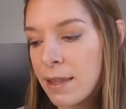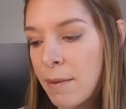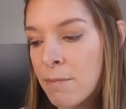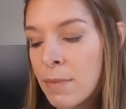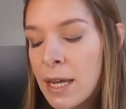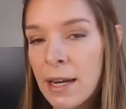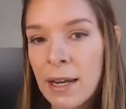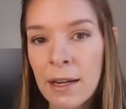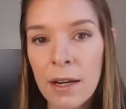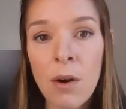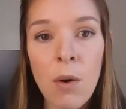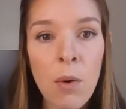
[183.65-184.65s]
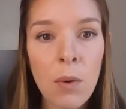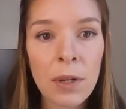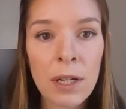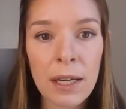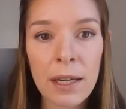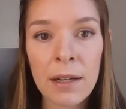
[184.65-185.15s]
them meeting and
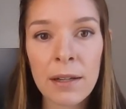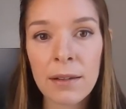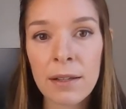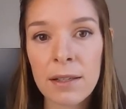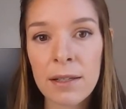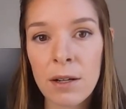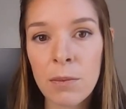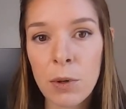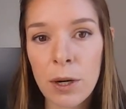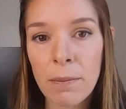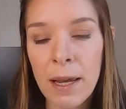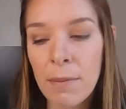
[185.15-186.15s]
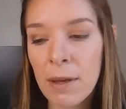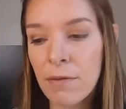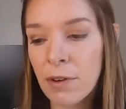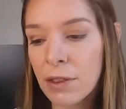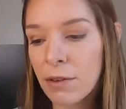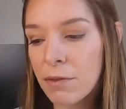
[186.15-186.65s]
holding the stillborn baby
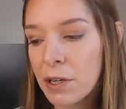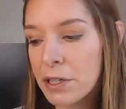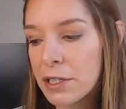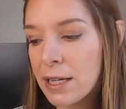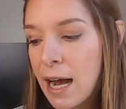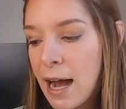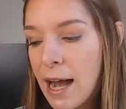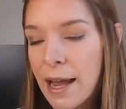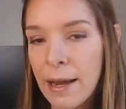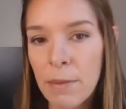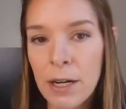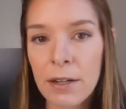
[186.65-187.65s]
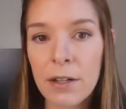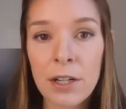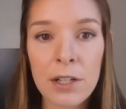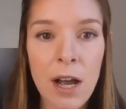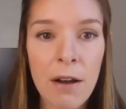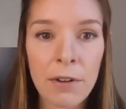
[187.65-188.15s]
for the first time and a
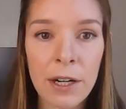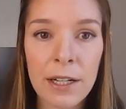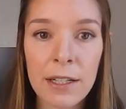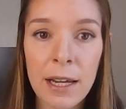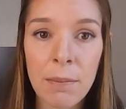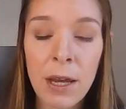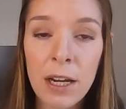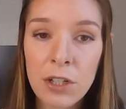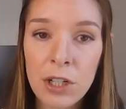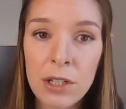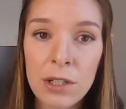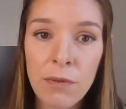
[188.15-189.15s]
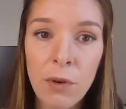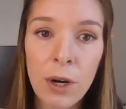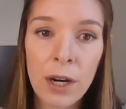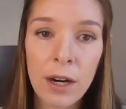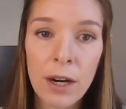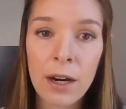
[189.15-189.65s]
nurse offering to take pictures
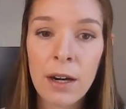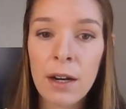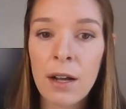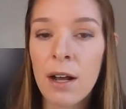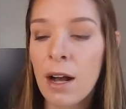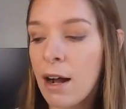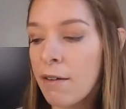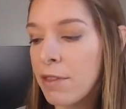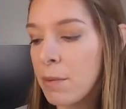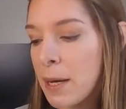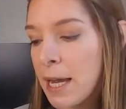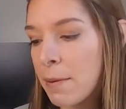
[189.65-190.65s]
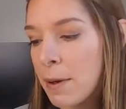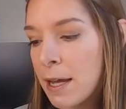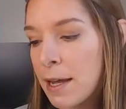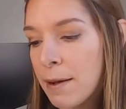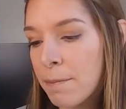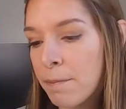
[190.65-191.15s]
for her of the
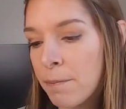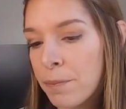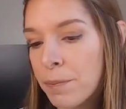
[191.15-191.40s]
baby,